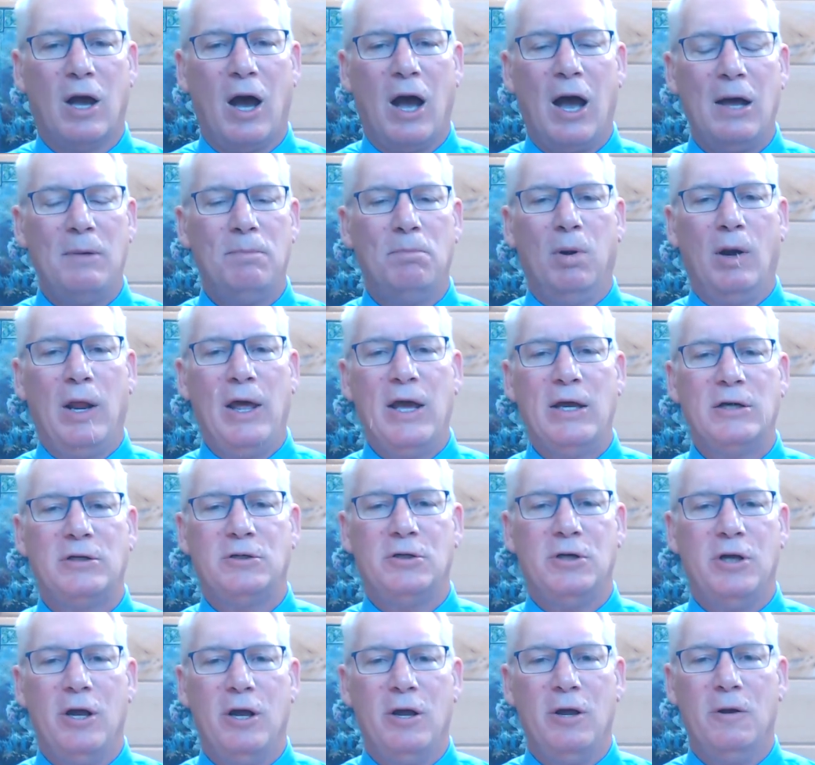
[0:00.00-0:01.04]
God
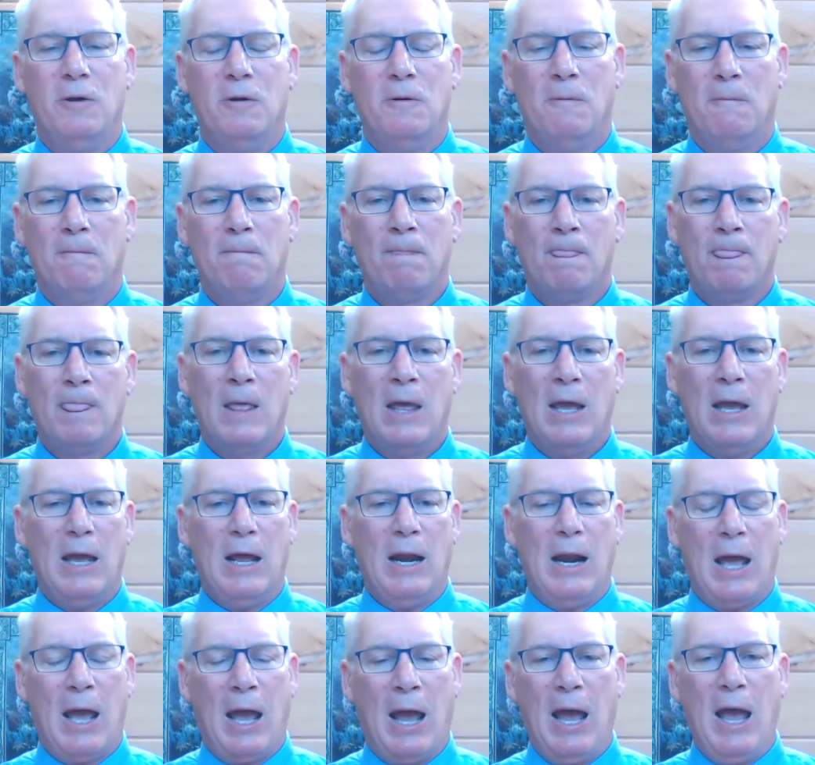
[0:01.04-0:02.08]
bless you
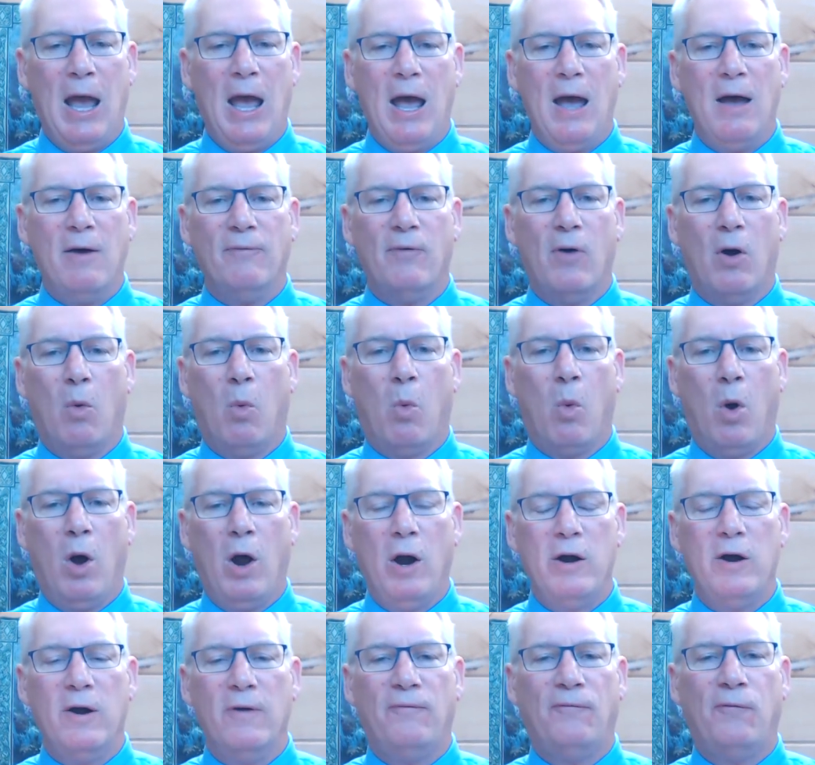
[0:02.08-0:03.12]
and have a
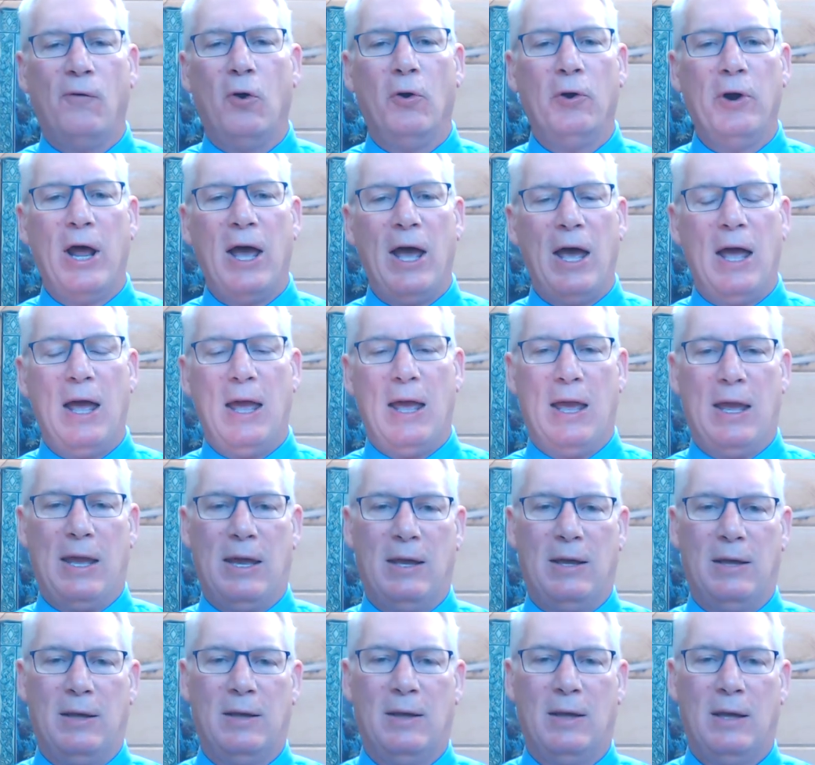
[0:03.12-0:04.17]
wonderful day